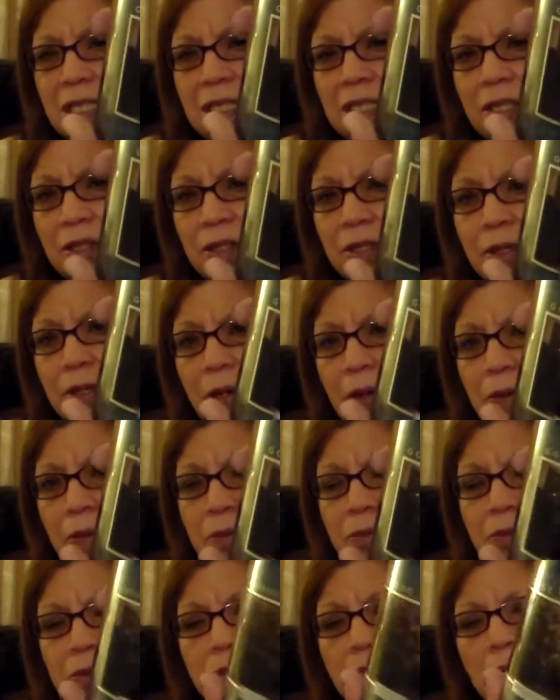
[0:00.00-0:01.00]
there you
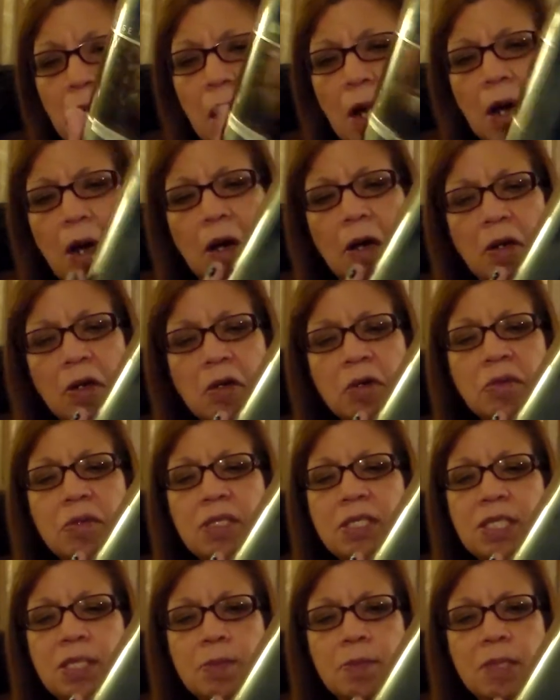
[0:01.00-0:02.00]
go. A
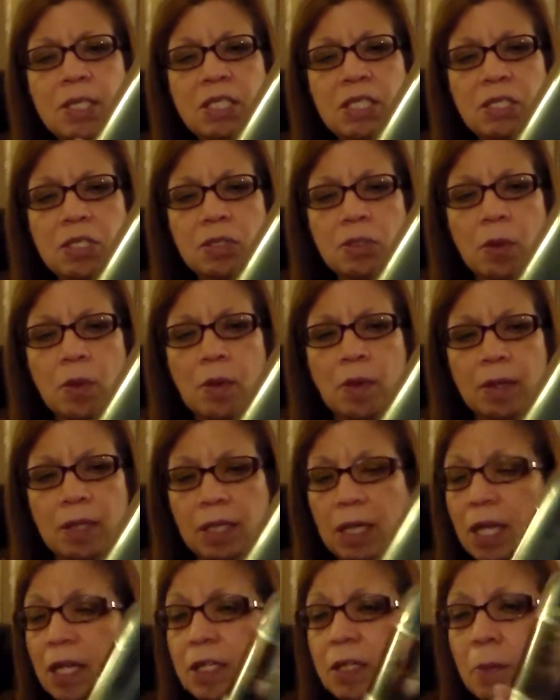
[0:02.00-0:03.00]
Christmas
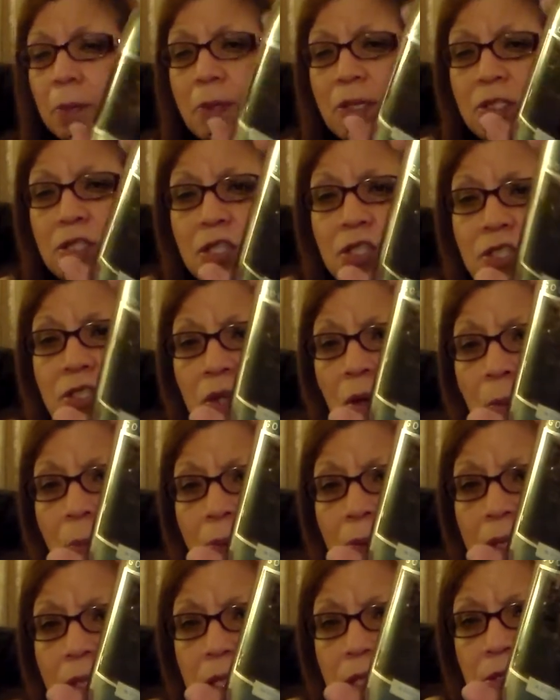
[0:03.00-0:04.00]
story. And the picture's so
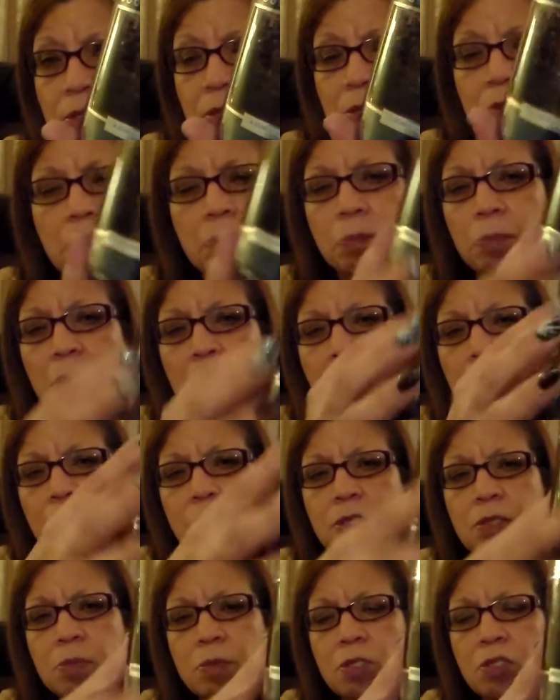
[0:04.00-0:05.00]
pretty too. Big
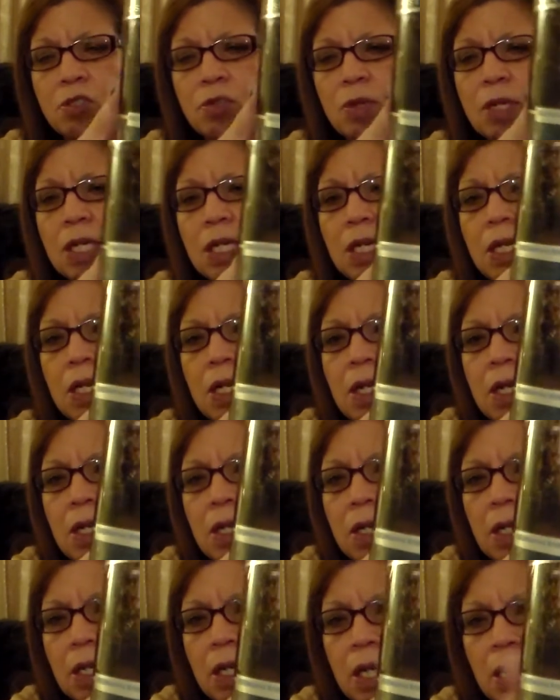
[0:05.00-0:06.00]
Christmas tree
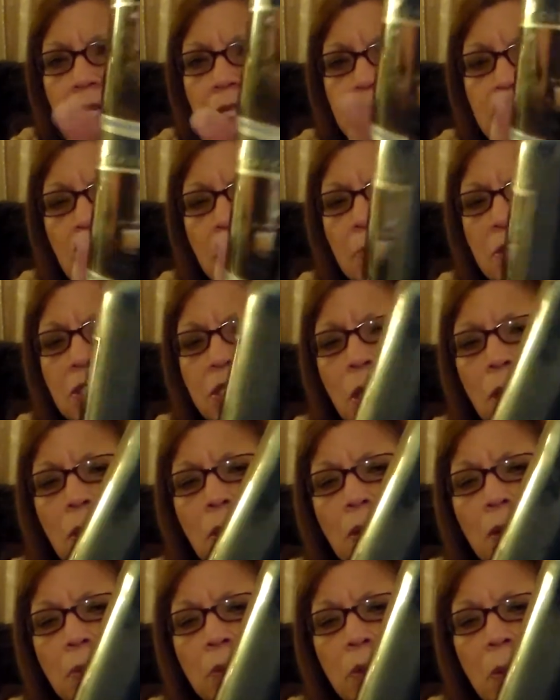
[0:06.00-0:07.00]
in someone's
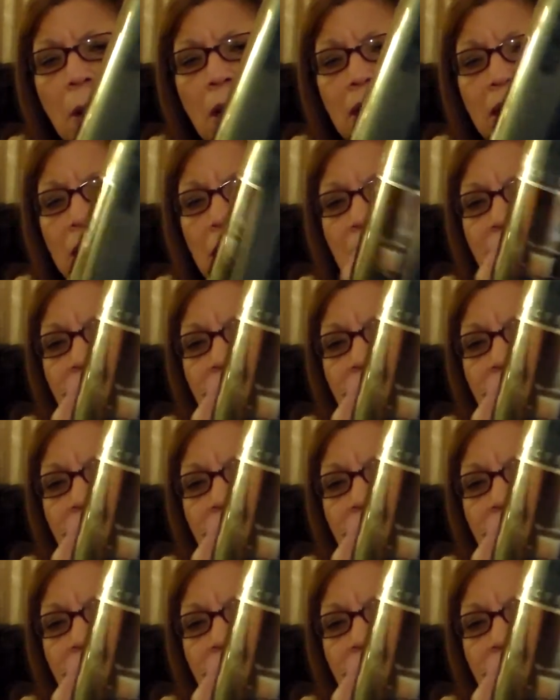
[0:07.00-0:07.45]
home, quite